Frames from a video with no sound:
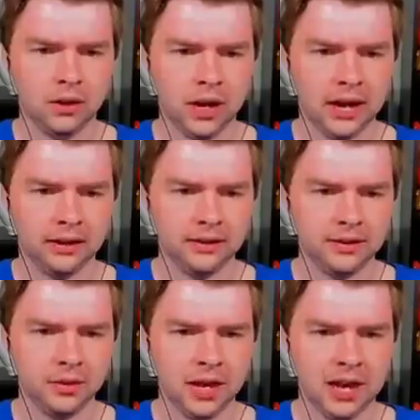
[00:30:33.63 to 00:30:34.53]
Okay,
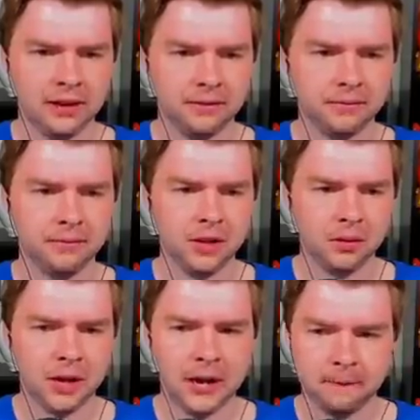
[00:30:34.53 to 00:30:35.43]
let's do that.
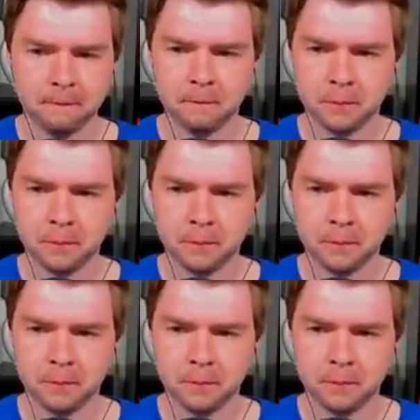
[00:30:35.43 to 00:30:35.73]
Okay.